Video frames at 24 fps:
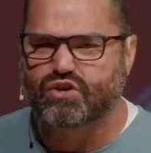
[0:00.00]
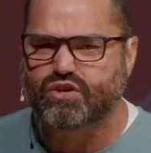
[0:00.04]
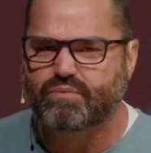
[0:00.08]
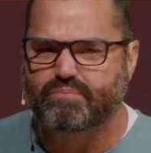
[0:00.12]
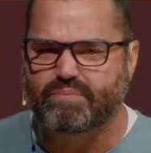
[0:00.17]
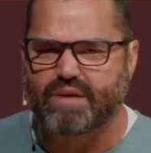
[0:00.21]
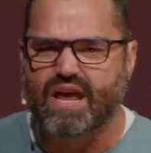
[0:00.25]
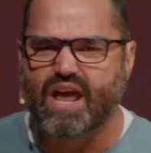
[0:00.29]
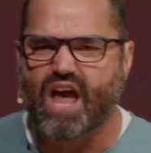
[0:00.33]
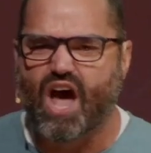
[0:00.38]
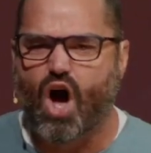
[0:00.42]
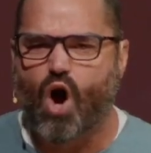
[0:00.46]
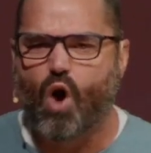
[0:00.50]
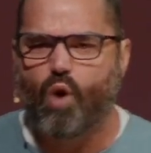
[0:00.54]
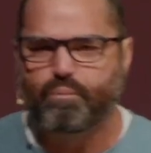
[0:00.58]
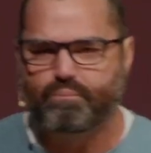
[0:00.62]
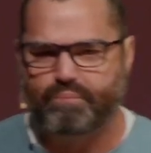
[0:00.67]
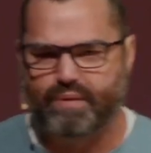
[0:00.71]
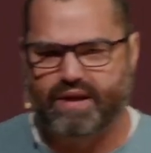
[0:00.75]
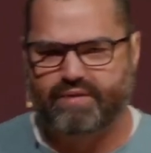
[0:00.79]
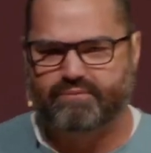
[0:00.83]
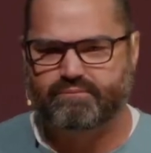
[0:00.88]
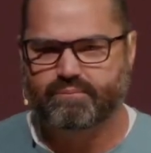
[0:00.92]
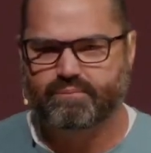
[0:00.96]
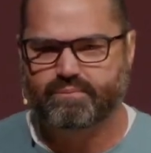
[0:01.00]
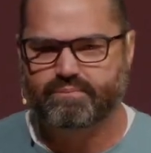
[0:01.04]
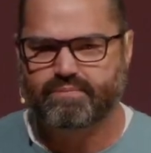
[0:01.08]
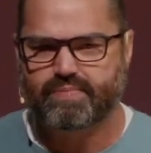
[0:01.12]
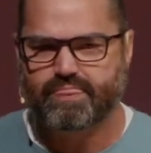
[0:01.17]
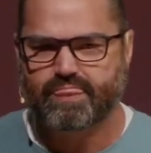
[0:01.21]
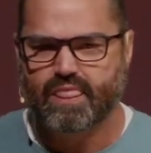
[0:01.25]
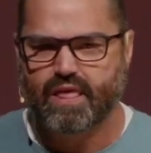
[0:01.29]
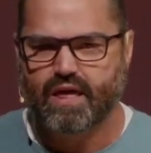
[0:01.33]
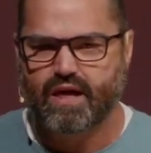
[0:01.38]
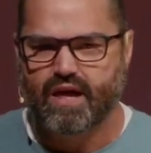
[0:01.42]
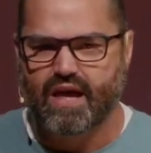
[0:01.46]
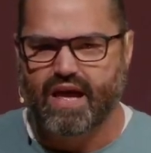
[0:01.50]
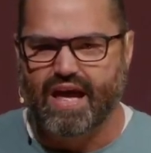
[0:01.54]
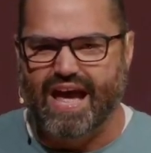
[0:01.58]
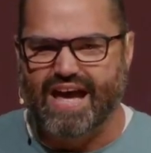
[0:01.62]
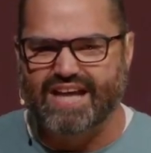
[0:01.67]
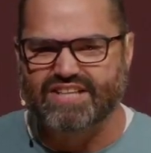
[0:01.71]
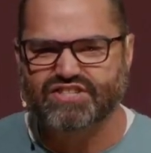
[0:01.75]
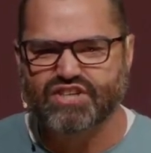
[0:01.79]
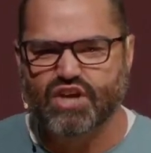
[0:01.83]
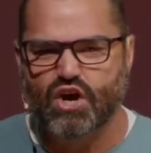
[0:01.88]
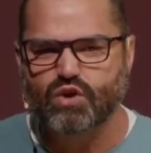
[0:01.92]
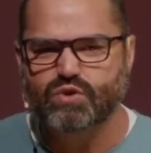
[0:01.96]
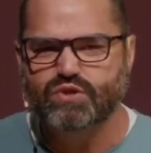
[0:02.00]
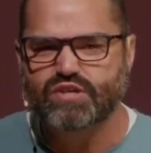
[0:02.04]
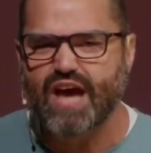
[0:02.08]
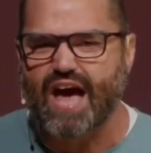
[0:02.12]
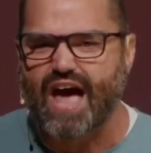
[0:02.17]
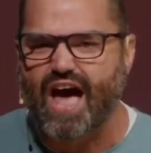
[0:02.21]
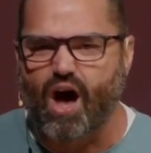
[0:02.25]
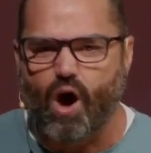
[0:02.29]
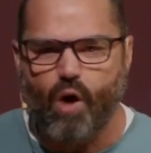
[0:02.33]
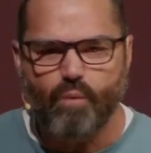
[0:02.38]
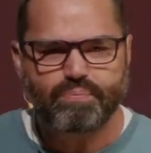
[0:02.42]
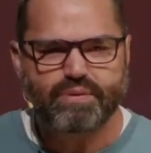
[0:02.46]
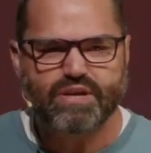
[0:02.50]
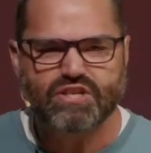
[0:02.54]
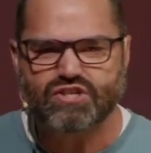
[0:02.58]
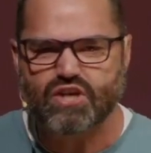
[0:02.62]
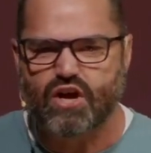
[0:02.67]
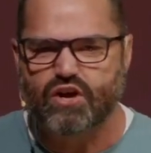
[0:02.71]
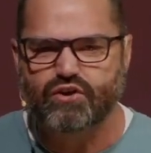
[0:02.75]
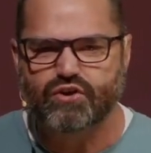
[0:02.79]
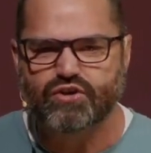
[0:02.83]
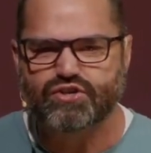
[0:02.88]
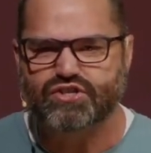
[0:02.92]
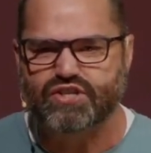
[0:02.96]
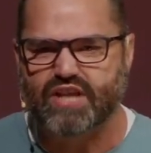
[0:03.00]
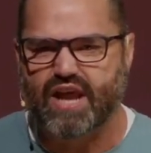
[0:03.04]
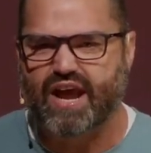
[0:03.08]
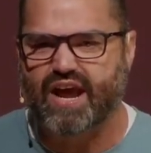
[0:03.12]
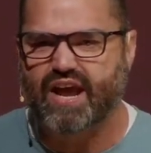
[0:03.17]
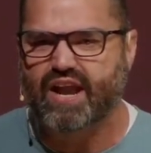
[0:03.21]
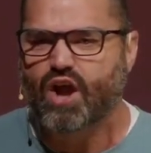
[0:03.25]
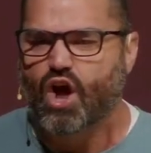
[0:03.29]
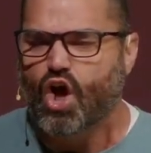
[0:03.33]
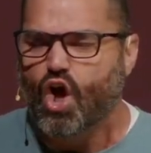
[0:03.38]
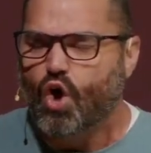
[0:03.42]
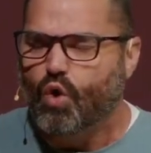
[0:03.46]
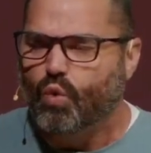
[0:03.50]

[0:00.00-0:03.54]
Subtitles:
to be open. And so to help us understand